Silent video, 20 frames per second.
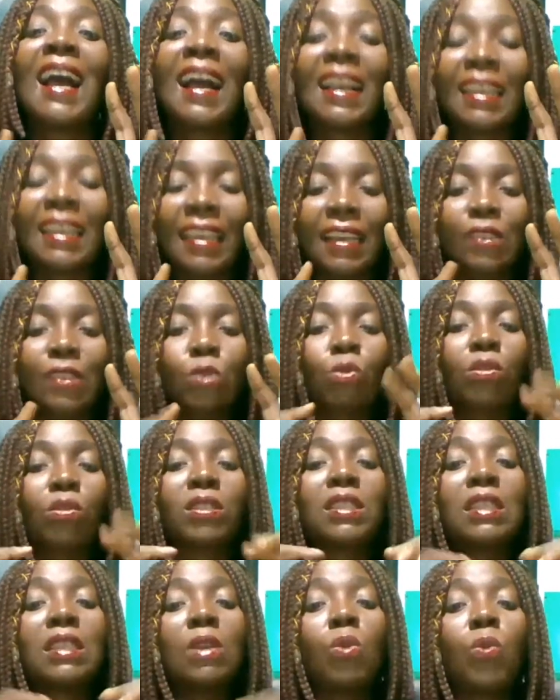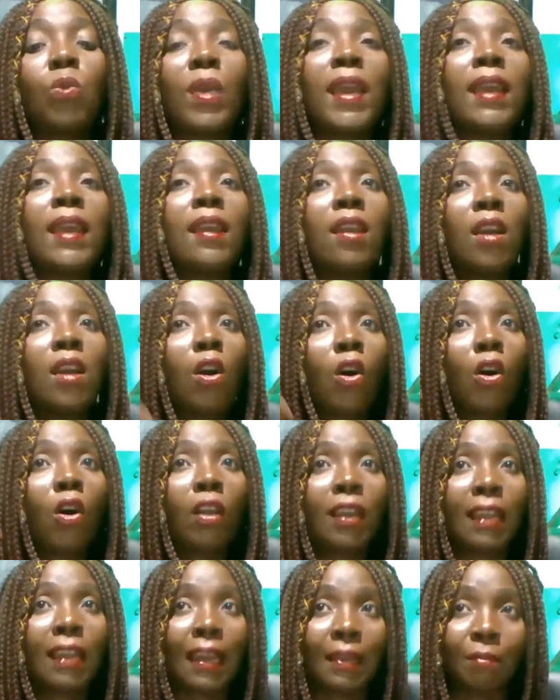And guess what? The way
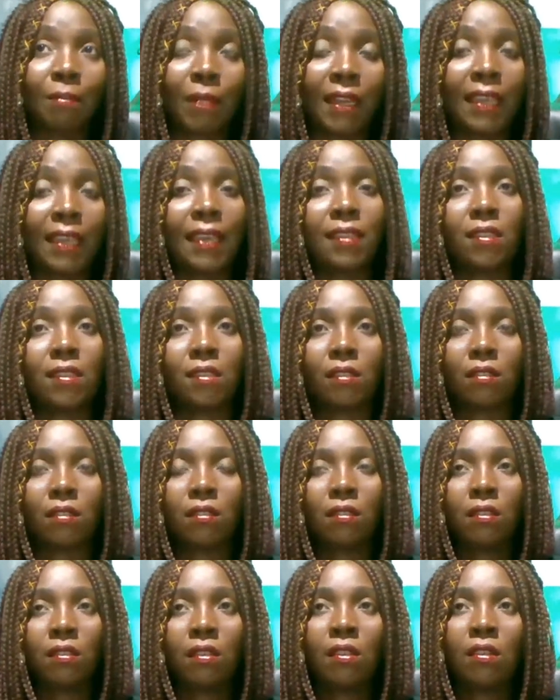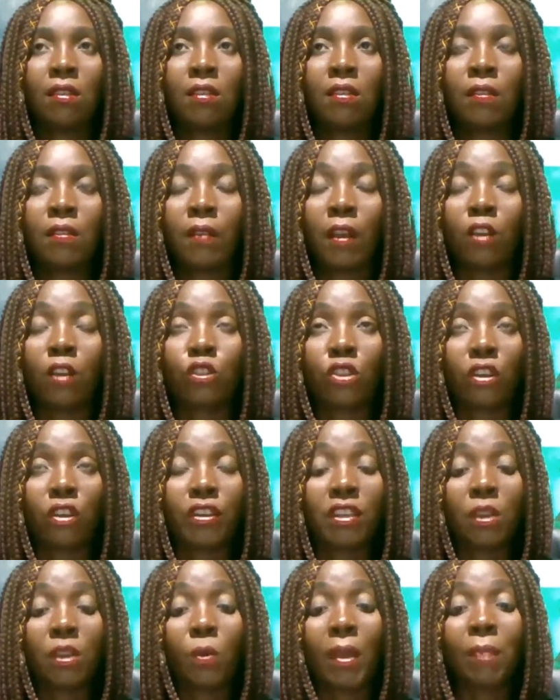online marketing,
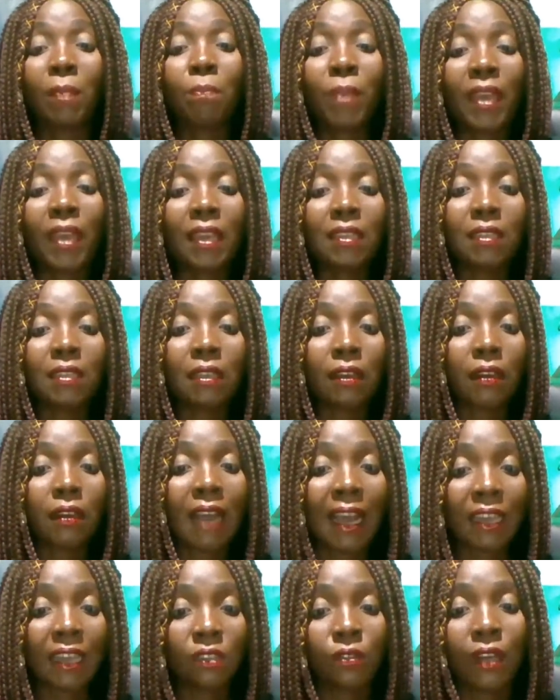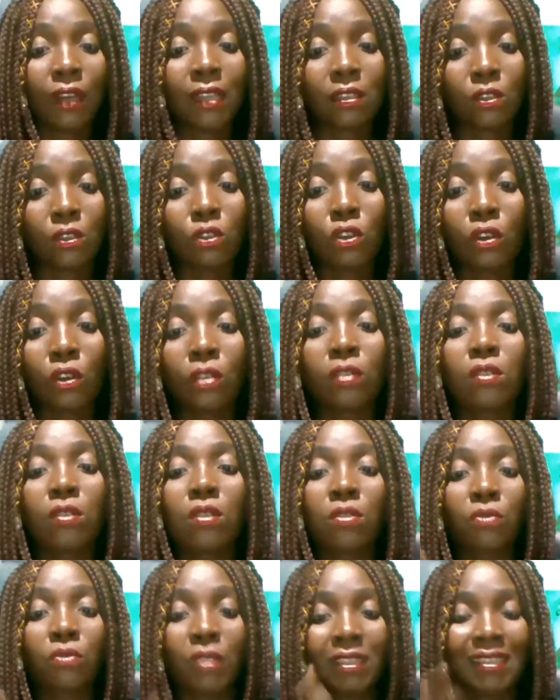sorry, the way paid adverts
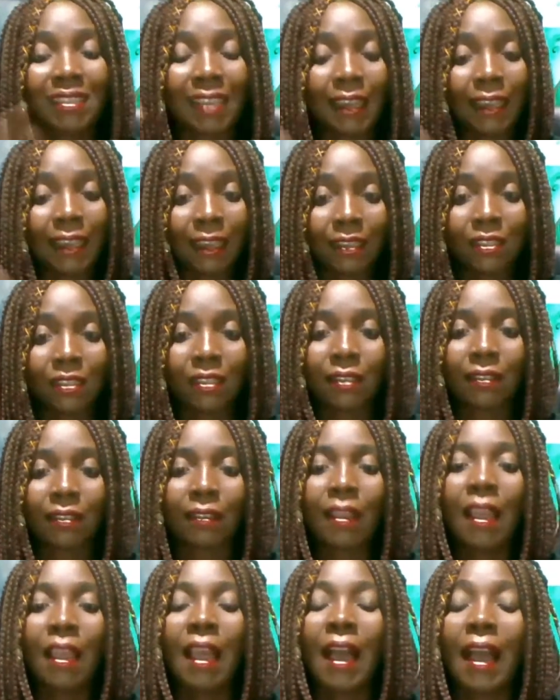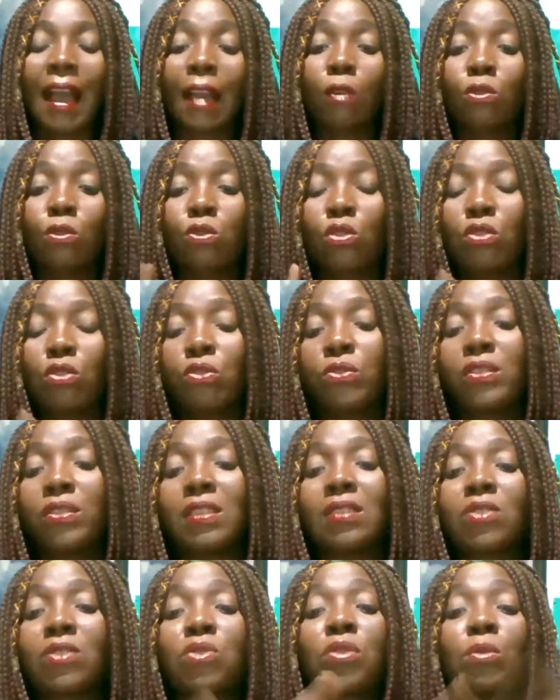does retargeting, I also use
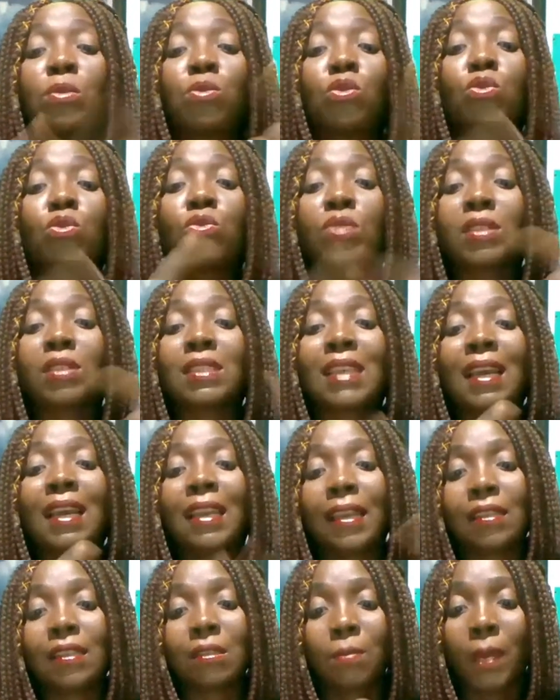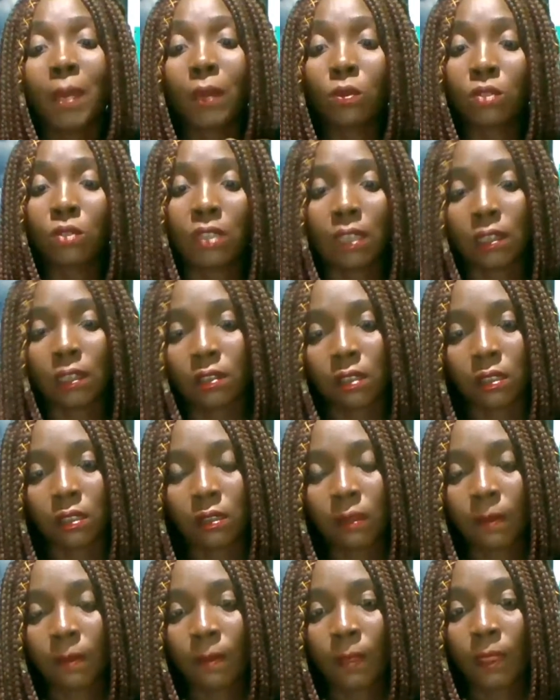these scripts to retarget my
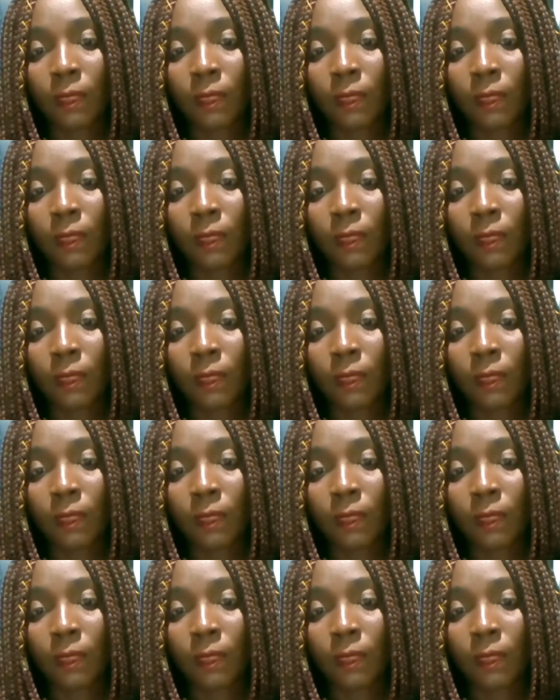audience.